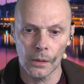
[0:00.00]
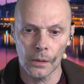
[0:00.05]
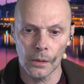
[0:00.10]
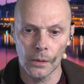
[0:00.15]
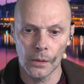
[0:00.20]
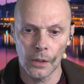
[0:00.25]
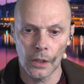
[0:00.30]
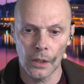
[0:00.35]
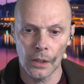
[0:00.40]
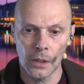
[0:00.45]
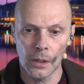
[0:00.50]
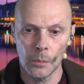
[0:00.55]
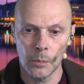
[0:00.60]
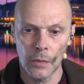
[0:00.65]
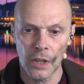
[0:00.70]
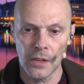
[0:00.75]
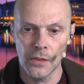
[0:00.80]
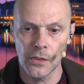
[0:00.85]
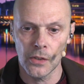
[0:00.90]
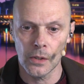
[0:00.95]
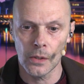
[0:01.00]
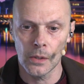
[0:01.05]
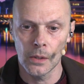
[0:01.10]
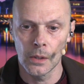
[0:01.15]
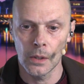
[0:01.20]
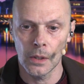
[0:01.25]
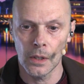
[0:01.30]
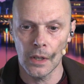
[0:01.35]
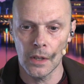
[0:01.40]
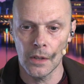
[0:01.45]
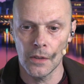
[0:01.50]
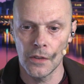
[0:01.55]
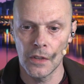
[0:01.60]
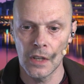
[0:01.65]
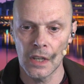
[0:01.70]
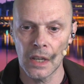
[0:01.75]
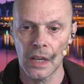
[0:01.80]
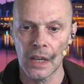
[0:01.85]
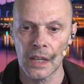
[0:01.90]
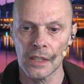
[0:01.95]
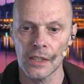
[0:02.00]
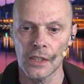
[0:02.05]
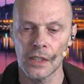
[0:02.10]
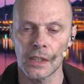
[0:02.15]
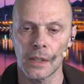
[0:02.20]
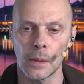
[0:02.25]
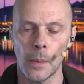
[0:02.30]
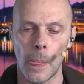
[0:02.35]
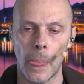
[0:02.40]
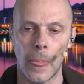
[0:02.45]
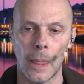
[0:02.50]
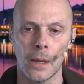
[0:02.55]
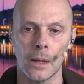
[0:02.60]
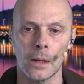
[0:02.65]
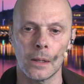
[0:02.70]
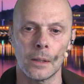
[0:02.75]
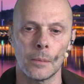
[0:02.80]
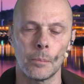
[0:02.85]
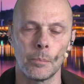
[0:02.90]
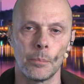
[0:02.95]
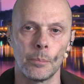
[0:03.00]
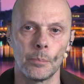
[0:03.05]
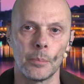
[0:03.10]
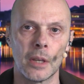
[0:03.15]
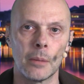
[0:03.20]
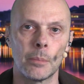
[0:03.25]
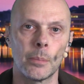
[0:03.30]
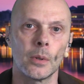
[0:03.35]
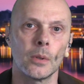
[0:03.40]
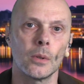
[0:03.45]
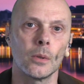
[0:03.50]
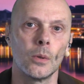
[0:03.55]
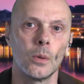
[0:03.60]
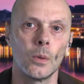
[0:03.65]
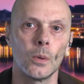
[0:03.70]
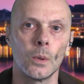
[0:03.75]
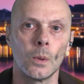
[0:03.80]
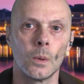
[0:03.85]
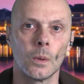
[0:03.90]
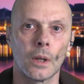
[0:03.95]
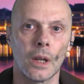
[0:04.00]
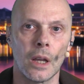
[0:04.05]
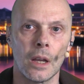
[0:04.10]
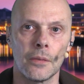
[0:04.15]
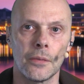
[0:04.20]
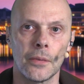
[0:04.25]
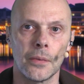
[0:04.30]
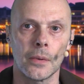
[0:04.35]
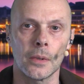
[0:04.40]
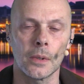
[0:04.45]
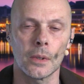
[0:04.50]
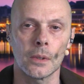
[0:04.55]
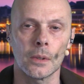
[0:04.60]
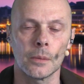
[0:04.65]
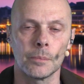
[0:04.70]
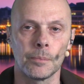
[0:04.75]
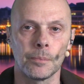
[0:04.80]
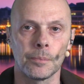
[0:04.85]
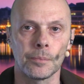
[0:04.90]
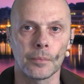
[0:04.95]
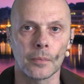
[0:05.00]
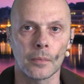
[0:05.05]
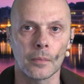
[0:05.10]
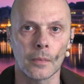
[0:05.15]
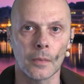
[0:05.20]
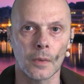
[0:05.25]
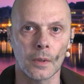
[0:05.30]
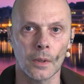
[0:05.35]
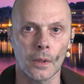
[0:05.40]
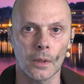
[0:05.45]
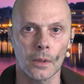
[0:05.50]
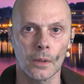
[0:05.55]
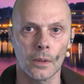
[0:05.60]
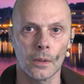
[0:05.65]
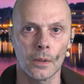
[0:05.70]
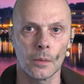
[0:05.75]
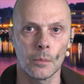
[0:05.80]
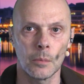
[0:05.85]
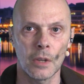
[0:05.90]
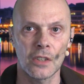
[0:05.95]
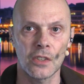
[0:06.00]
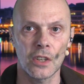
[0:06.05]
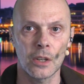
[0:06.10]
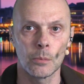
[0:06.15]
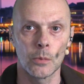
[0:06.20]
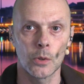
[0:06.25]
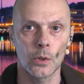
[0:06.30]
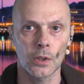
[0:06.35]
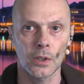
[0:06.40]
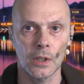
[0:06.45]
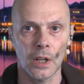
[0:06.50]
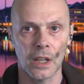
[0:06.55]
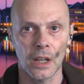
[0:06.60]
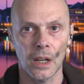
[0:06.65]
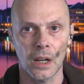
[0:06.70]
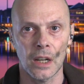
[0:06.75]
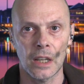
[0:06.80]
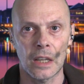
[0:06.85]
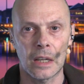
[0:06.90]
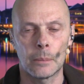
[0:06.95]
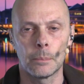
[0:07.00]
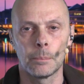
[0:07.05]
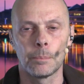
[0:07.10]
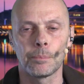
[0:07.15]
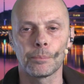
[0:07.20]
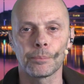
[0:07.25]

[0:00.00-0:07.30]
the mixer is the S. People who have a mixing board like I am,